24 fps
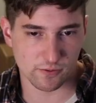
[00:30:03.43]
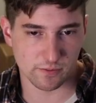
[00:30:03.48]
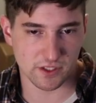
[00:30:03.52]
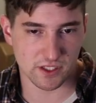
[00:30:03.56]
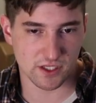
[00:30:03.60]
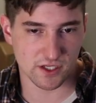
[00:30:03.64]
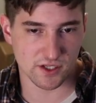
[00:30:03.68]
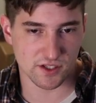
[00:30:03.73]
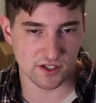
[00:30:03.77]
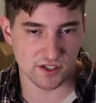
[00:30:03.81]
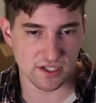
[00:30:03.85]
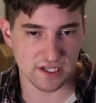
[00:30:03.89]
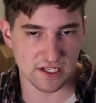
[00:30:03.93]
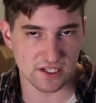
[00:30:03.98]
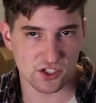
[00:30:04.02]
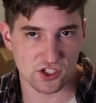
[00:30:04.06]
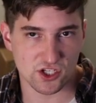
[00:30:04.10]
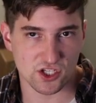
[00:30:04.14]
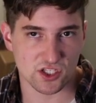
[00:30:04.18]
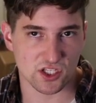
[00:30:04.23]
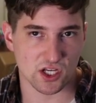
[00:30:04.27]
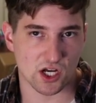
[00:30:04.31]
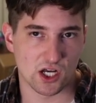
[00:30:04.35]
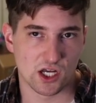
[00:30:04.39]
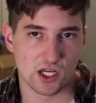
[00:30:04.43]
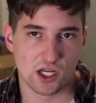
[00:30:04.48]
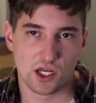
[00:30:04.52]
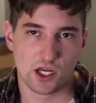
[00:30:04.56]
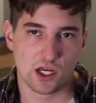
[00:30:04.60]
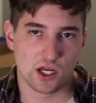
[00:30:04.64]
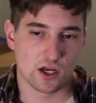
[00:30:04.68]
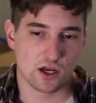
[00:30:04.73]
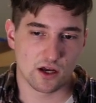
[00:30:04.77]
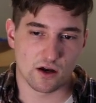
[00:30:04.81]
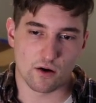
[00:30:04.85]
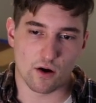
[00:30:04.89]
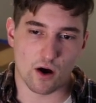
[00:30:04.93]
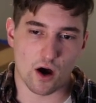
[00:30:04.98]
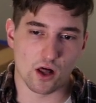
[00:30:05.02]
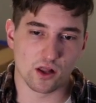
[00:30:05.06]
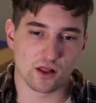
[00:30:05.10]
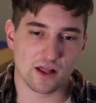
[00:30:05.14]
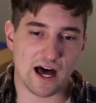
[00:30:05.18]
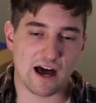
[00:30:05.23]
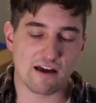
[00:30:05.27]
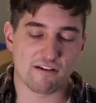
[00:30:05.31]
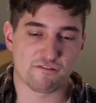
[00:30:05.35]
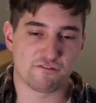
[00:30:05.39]
because it's just a
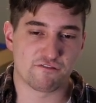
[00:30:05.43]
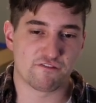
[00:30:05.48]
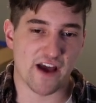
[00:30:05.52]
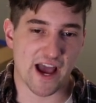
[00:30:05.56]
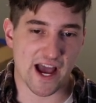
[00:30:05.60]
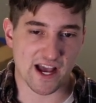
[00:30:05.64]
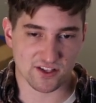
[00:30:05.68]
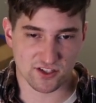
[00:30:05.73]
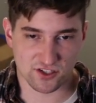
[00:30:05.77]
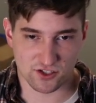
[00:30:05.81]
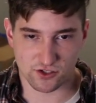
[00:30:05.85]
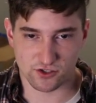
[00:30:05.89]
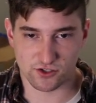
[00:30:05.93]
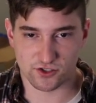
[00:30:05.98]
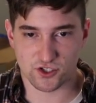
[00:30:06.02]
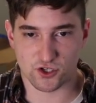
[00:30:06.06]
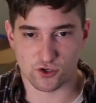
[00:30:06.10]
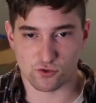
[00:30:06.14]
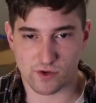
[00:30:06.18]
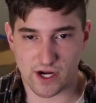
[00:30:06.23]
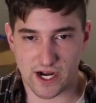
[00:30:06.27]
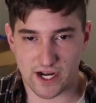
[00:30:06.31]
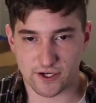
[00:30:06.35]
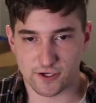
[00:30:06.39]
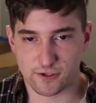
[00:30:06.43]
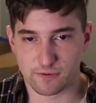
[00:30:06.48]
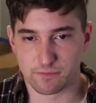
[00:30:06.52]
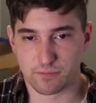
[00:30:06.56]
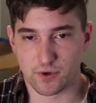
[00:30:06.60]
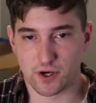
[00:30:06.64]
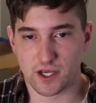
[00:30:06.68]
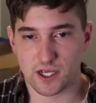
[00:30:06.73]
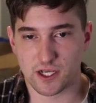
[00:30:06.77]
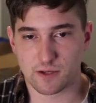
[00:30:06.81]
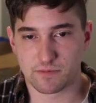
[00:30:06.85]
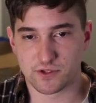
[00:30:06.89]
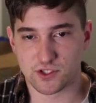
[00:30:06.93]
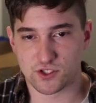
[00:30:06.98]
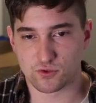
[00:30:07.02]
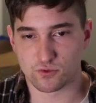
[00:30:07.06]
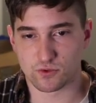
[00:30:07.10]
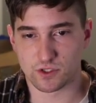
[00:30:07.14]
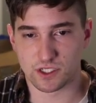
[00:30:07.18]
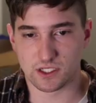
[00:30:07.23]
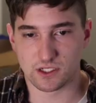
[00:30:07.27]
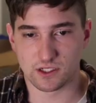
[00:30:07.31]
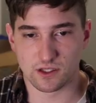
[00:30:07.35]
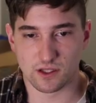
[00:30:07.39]
lot faster to ride your bike
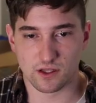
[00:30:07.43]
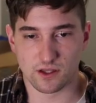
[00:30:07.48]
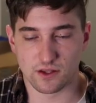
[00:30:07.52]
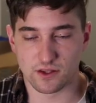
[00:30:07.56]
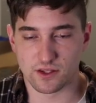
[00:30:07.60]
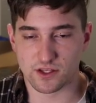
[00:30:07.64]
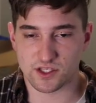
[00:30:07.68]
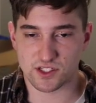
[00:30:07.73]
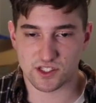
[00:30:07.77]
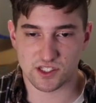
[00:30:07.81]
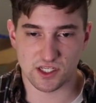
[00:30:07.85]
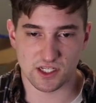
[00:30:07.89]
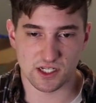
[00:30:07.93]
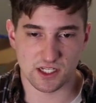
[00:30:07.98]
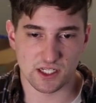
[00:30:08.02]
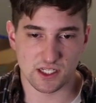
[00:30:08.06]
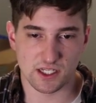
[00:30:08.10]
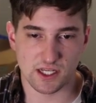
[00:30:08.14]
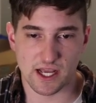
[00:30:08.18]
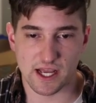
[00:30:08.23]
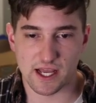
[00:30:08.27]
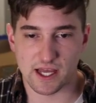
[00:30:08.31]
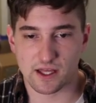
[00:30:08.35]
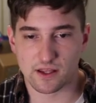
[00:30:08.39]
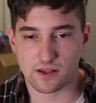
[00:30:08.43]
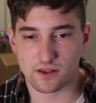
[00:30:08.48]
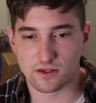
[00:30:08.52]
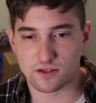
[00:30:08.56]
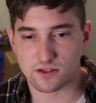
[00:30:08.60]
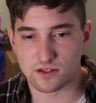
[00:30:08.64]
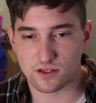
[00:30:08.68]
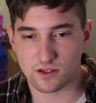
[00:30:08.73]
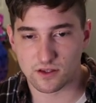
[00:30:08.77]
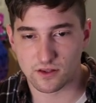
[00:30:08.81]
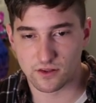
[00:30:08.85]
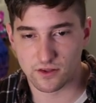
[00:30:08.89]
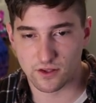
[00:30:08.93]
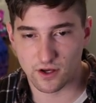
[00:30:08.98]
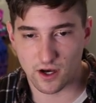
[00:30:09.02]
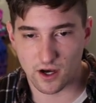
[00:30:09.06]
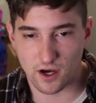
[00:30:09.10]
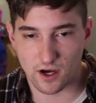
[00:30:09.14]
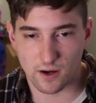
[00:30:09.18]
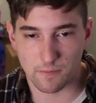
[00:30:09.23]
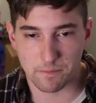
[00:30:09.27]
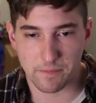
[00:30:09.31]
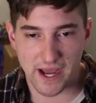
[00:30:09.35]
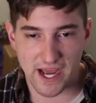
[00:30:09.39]
between the city and
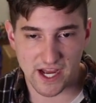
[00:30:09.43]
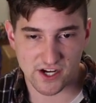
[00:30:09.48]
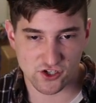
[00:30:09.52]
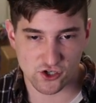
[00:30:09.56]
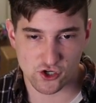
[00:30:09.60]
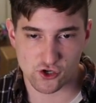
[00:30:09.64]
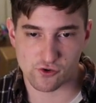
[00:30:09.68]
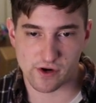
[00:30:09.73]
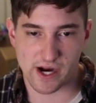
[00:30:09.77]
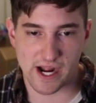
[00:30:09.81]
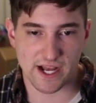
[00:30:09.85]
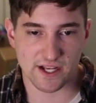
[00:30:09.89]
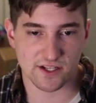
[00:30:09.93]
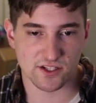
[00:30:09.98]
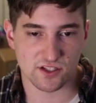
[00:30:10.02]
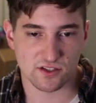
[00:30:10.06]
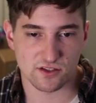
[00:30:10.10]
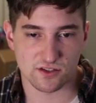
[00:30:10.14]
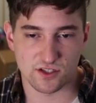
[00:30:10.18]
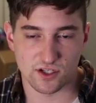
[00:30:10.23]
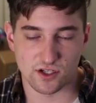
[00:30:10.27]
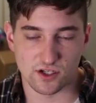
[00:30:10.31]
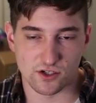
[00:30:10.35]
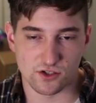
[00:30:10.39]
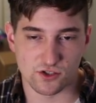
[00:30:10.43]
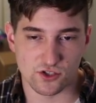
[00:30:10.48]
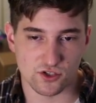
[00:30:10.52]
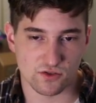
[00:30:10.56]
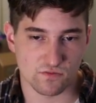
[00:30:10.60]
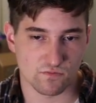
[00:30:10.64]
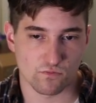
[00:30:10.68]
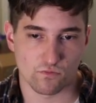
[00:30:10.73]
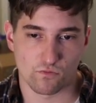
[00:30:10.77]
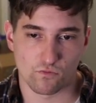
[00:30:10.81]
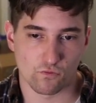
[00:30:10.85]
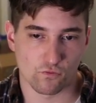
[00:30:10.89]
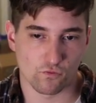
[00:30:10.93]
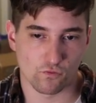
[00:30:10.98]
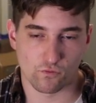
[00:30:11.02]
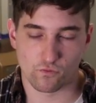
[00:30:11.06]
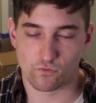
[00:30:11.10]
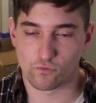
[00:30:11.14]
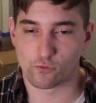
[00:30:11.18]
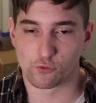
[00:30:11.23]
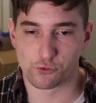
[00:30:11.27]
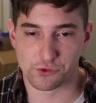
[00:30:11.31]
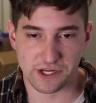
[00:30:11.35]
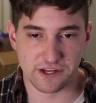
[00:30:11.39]
the patch of grass to just
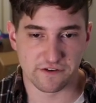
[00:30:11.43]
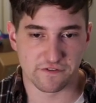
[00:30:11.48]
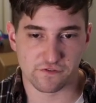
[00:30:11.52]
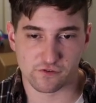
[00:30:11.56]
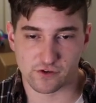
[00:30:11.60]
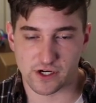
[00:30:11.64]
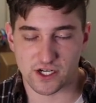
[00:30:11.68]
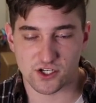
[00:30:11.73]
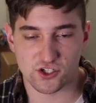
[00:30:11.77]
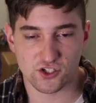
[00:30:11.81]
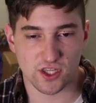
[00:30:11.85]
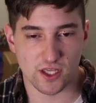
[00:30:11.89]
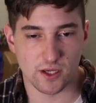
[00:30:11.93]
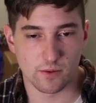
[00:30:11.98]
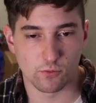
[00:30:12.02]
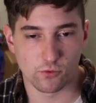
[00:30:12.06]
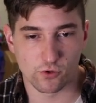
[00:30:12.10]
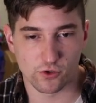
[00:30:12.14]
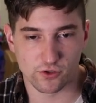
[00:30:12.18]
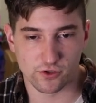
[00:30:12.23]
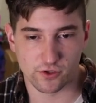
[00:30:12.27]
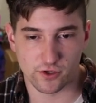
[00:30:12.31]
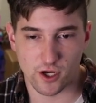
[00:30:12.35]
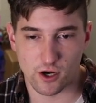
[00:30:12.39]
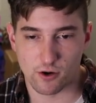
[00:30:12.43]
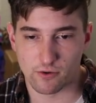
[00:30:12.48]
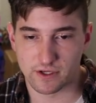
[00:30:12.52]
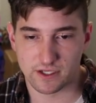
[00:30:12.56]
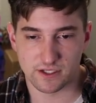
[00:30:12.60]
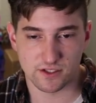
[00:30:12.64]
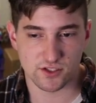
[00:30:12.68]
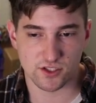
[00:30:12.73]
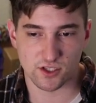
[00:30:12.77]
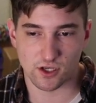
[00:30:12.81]
refresh them where they're going.